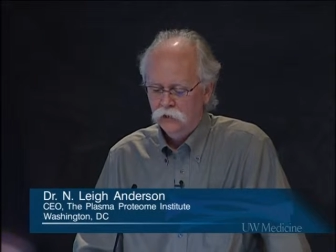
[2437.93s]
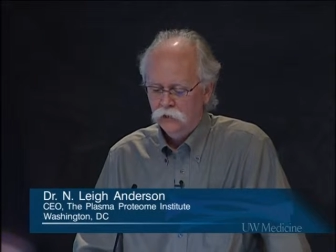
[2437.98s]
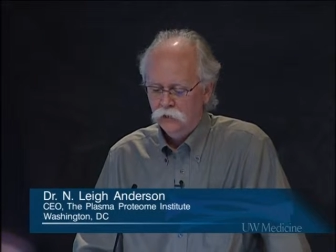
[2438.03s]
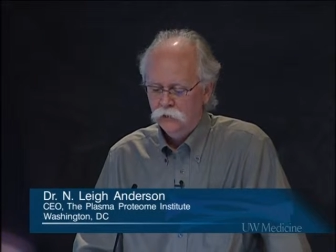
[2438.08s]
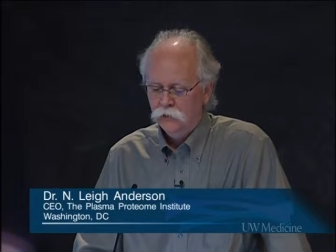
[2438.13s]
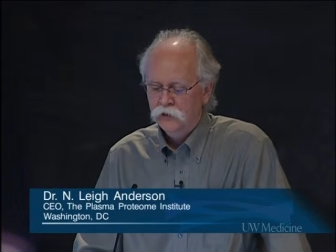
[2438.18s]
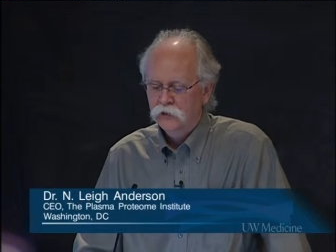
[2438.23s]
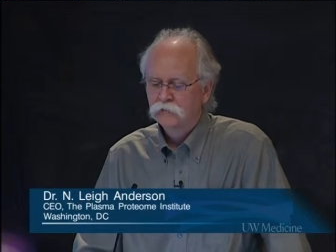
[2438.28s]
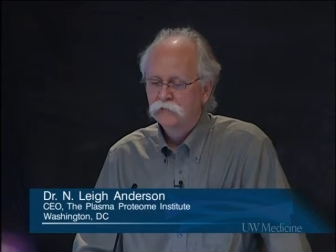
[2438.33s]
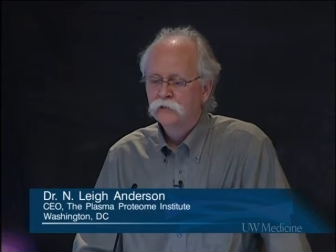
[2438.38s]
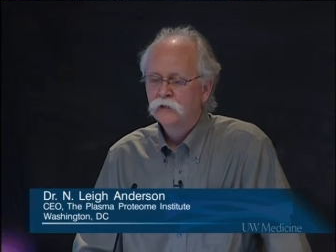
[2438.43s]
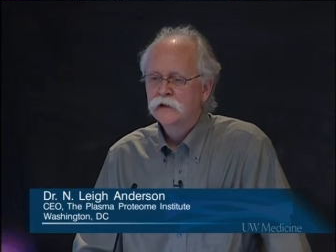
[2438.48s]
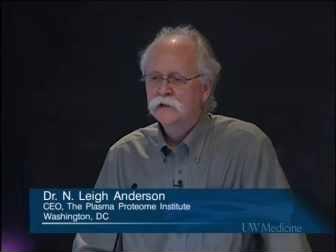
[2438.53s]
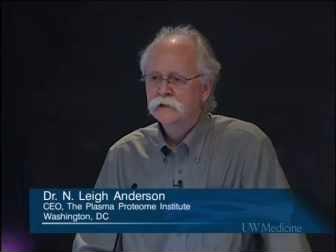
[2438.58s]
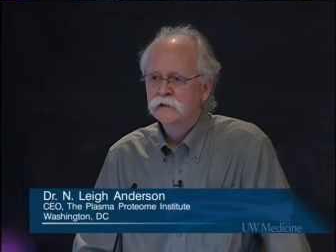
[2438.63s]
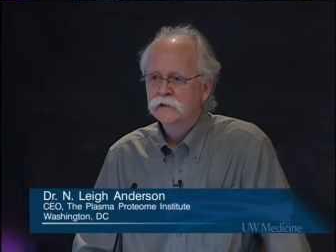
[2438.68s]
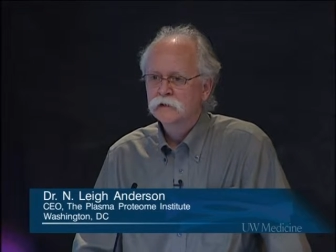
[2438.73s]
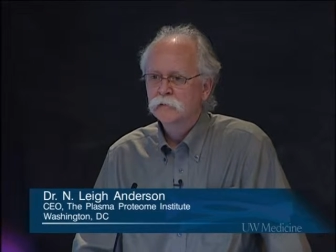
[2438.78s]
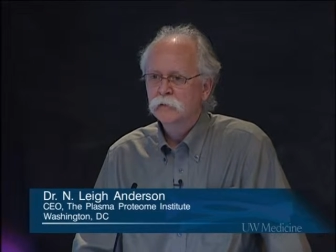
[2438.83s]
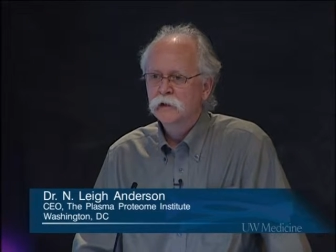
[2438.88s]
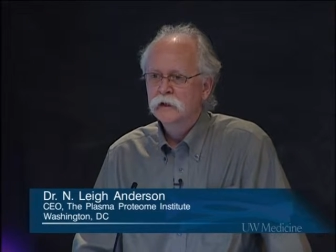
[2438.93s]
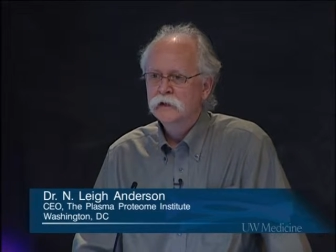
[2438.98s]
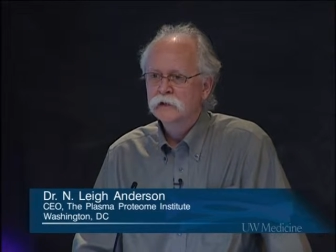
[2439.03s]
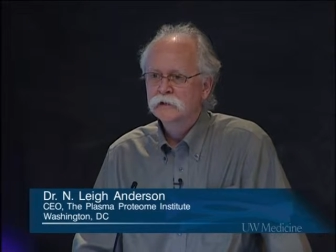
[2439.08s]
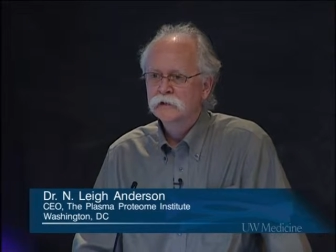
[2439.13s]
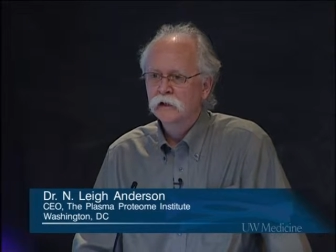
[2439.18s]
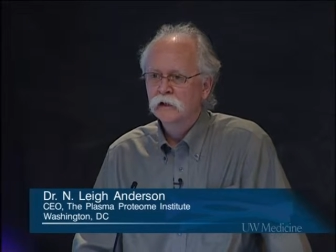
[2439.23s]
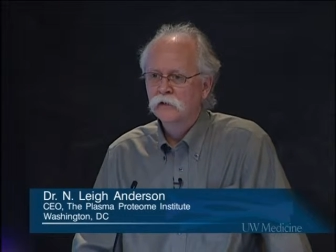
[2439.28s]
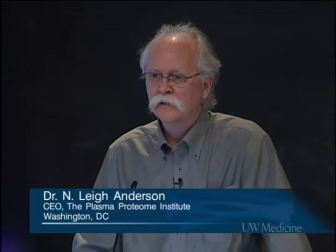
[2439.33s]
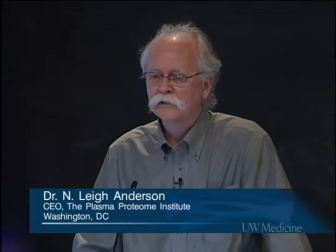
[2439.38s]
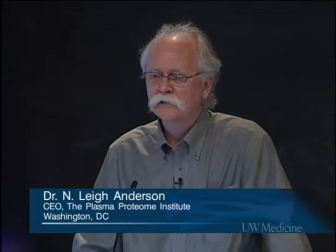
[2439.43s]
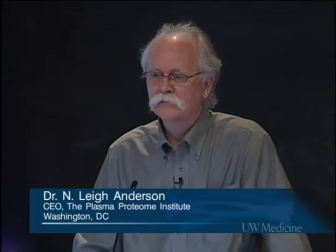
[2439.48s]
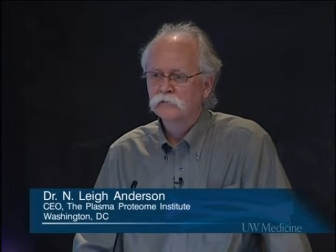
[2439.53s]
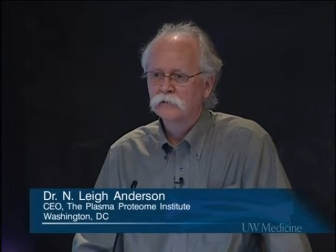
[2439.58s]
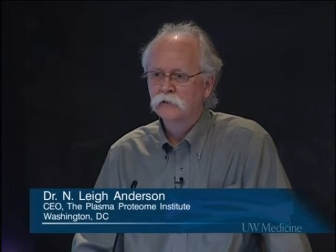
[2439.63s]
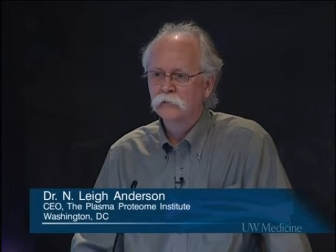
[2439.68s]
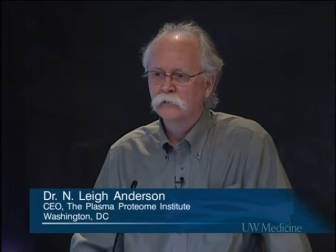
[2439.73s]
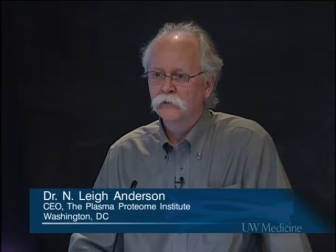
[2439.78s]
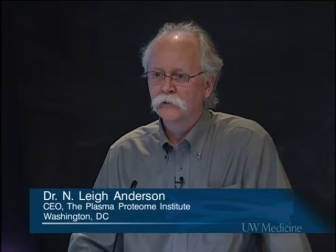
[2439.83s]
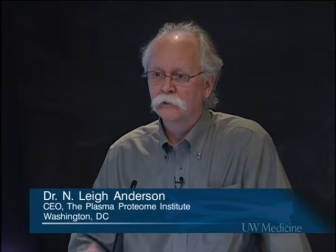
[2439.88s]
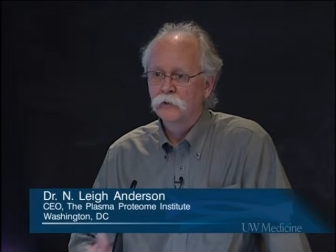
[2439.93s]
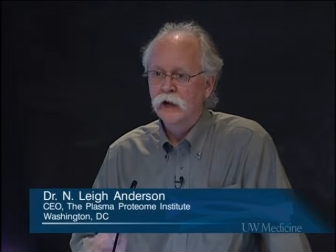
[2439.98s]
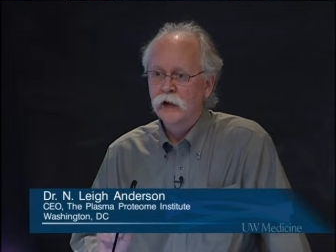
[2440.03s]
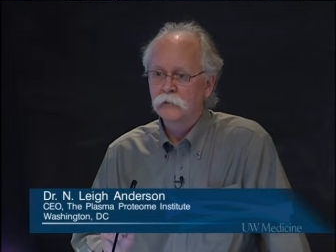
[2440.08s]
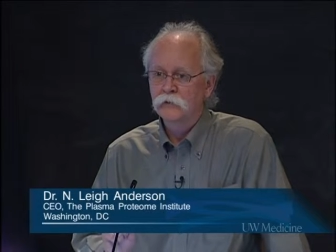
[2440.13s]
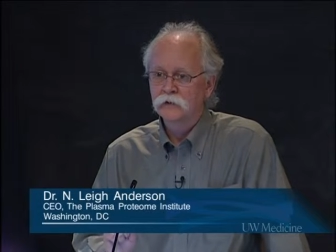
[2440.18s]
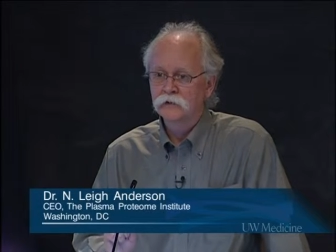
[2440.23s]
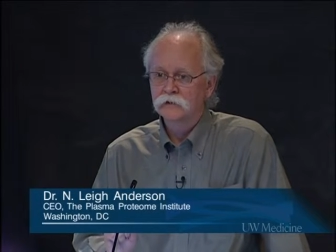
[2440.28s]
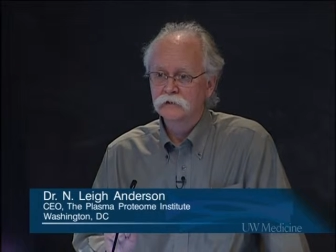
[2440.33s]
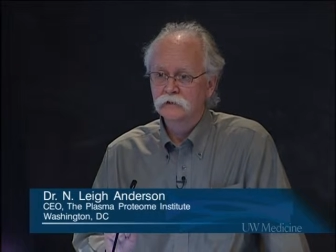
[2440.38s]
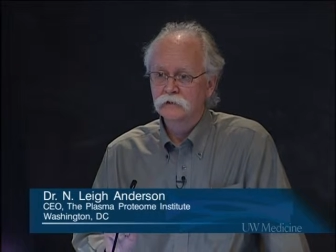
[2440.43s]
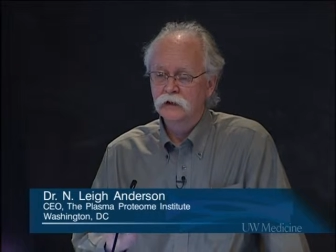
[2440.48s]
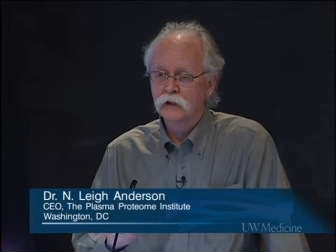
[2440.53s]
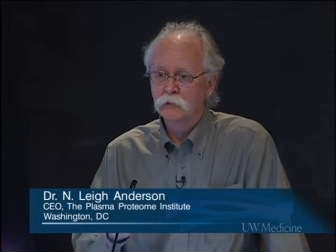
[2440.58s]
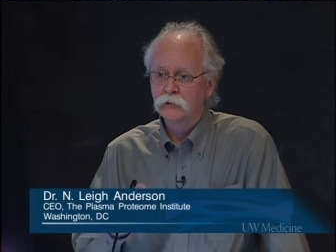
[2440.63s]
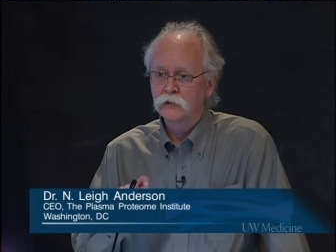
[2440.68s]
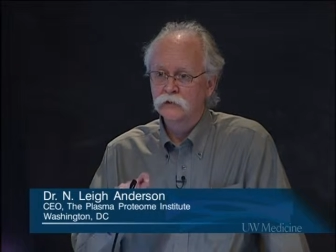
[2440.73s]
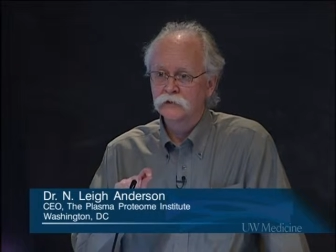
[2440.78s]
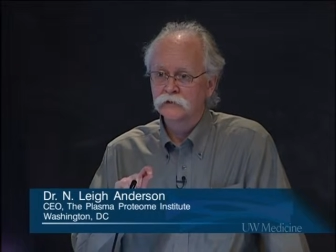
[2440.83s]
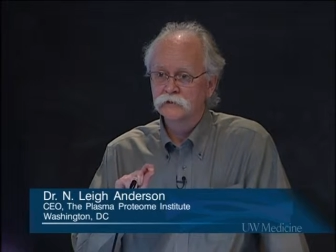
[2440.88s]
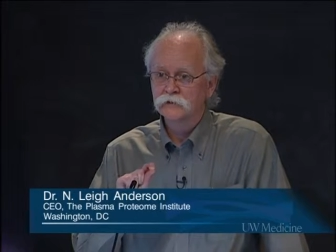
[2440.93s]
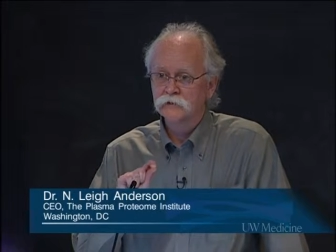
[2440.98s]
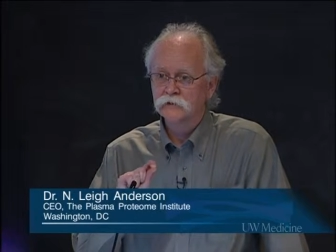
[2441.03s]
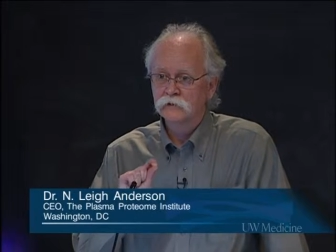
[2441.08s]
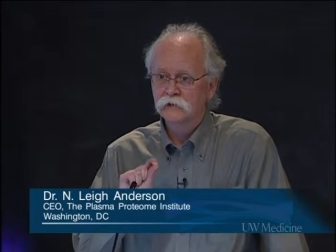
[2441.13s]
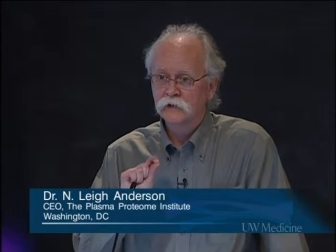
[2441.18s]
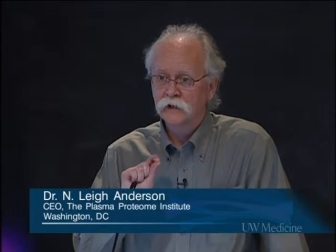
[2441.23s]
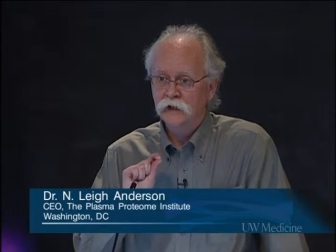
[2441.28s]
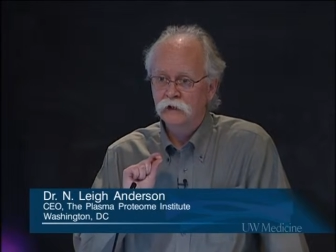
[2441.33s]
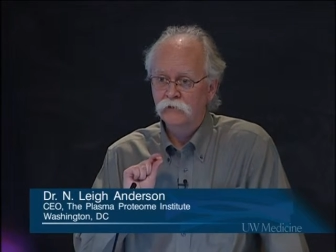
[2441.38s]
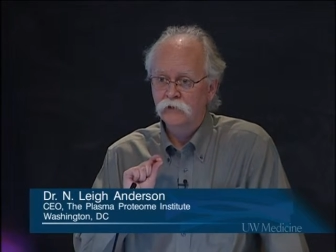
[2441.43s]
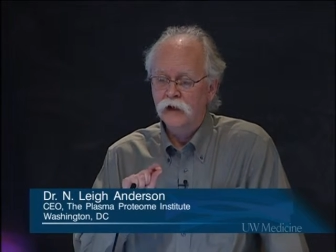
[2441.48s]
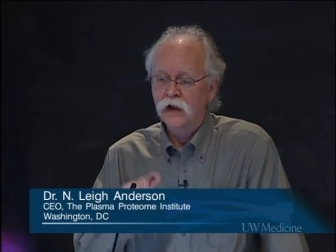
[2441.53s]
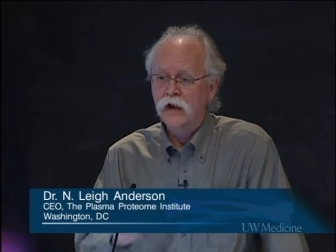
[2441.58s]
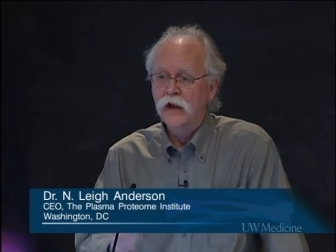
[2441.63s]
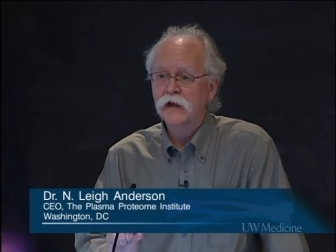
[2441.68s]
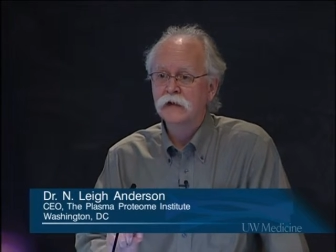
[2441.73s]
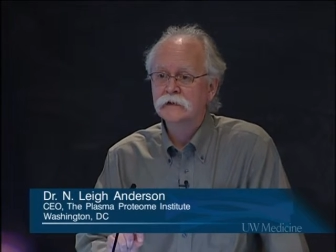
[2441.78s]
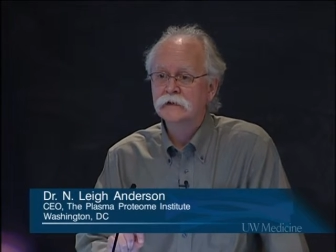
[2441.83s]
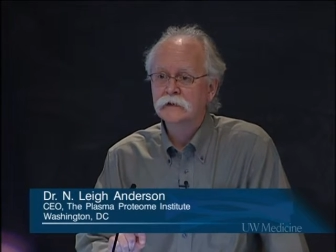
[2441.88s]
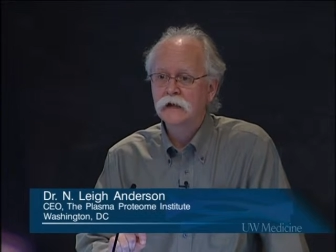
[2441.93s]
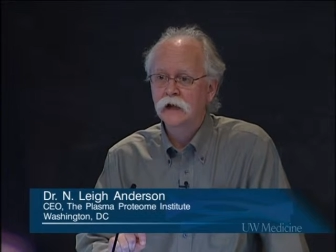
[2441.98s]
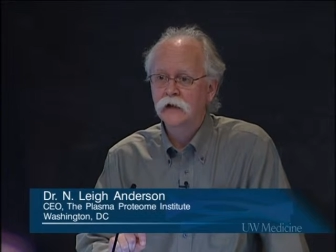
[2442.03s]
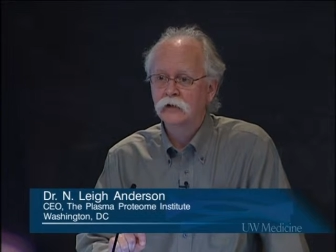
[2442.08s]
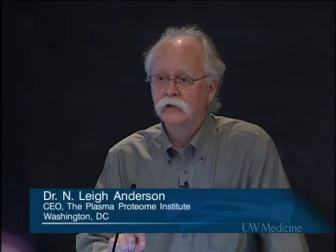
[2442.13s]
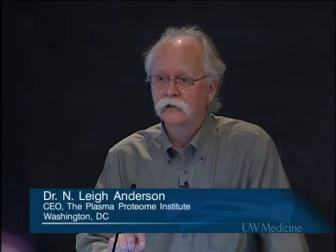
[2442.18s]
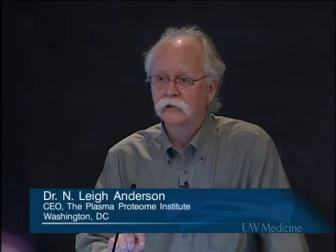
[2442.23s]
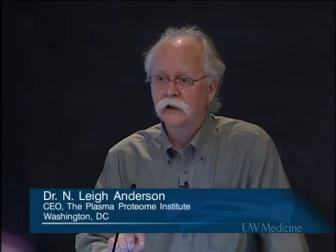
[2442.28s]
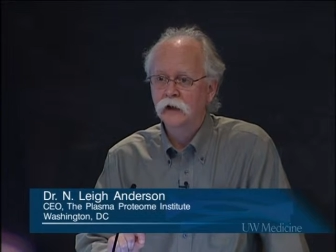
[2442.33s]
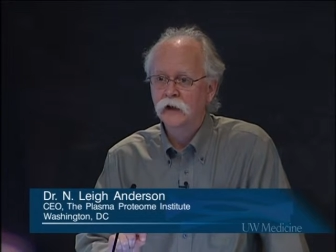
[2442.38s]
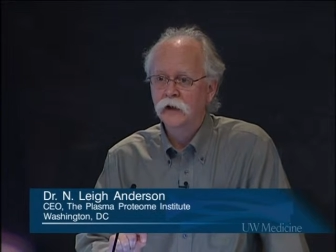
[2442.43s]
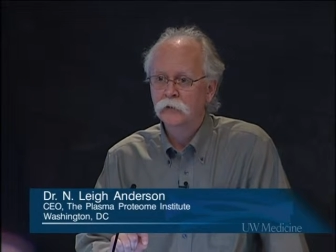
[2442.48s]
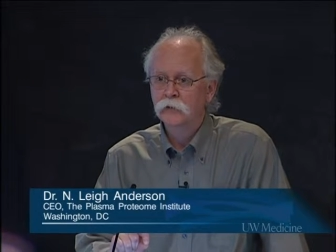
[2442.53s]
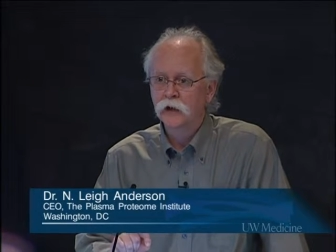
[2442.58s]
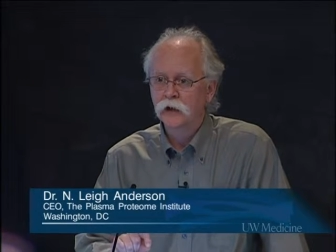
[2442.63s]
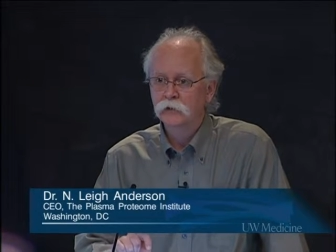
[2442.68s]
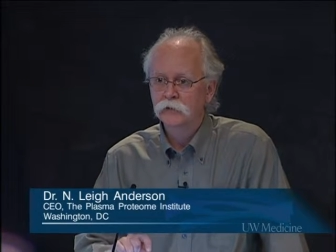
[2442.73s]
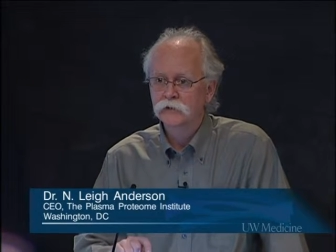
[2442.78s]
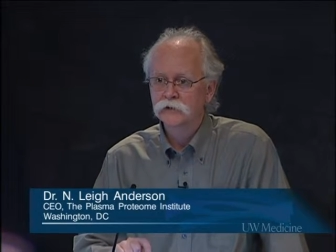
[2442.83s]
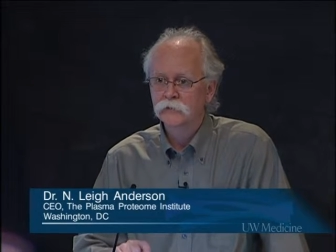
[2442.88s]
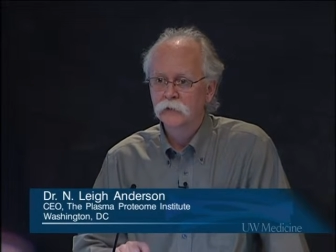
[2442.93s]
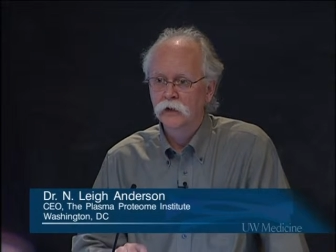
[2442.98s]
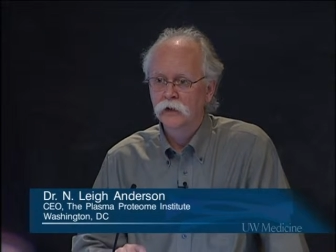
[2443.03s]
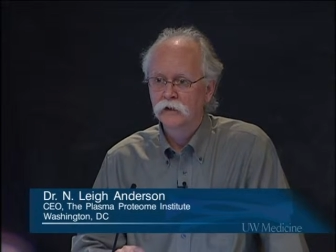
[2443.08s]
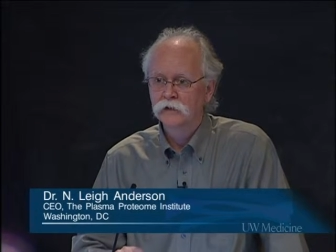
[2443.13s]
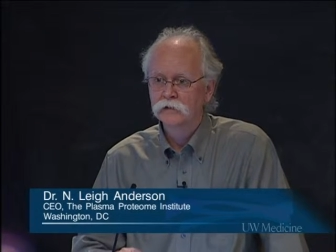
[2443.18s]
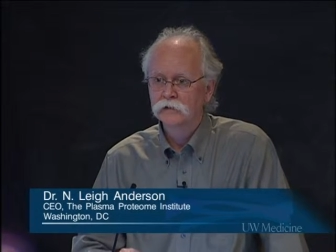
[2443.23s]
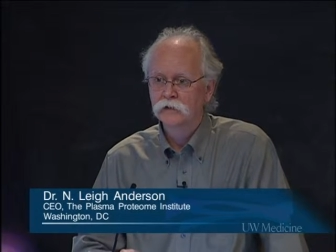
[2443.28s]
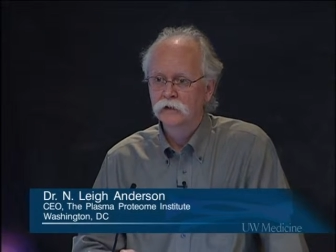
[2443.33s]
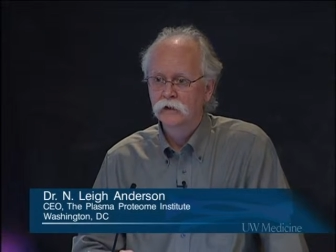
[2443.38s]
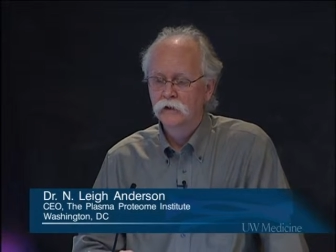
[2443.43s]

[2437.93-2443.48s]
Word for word: we freeze the spleen cells from the rabbit that was, gave the highest titer antibody response